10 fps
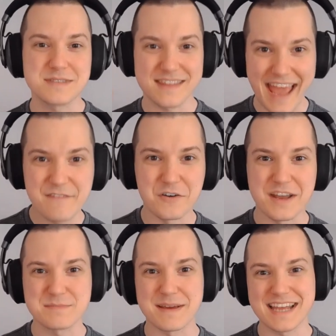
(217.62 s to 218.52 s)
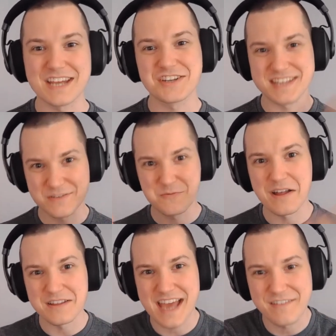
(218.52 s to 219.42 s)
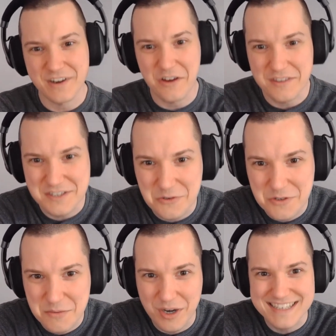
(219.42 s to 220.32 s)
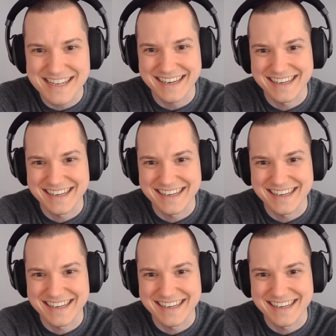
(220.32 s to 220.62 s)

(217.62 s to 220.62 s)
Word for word: the headphone expectations as well as having all this cool new brain tech.